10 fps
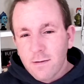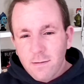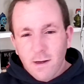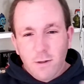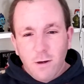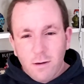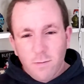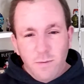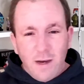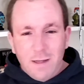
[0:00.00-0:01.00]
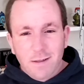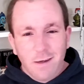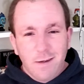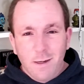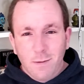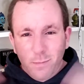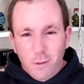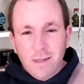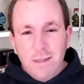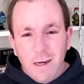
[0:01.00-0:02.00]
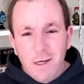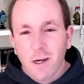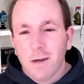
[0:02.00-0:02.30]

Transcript: I talk with my hands like I'm a bloody teacher.